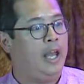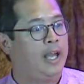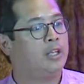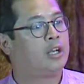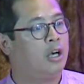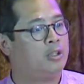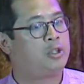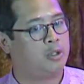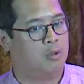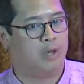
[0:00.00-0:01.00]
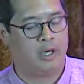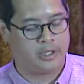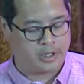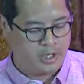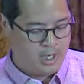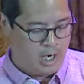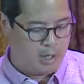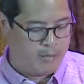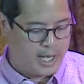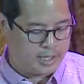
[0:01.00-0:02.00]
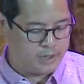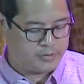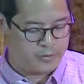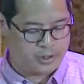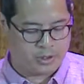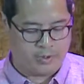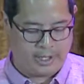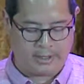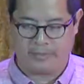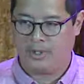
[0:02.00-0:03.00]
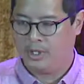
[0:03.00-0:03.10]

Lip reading: and the culture wars are back in full swing.